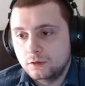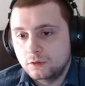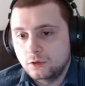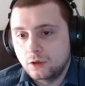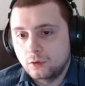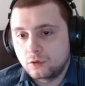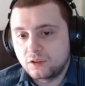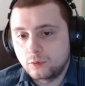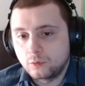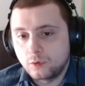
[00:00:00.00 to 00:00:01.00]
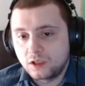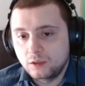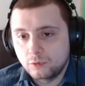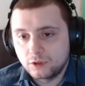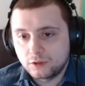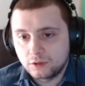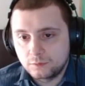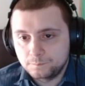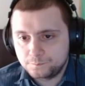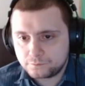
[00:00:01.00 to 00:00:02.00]
No, because I would want Keen Blunt on
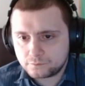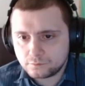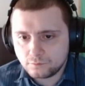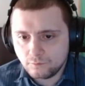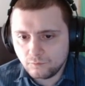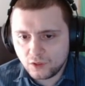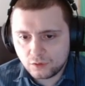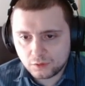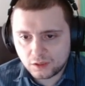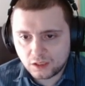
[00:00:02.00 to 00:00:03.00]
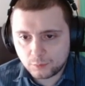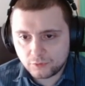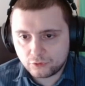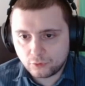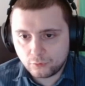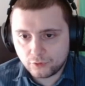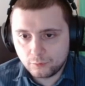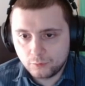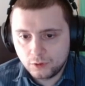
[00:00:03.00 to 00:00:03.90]
him. So that's not the perfect stone for him.